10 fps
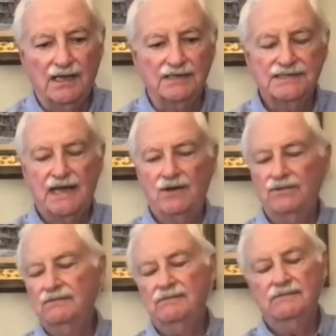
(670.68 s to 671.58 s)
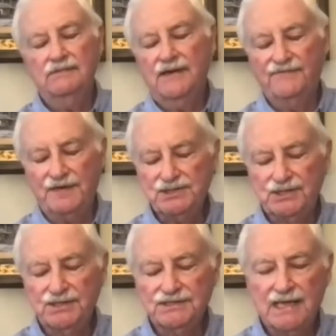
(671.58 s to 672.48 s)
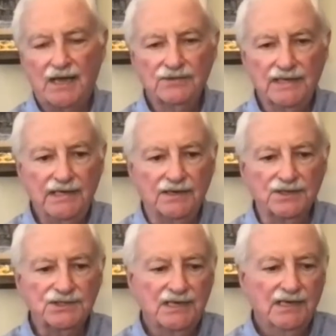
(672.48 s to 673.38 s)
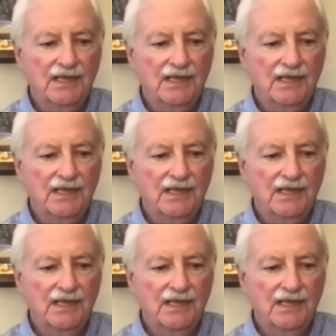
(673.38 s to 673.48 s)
town officials, town leaders,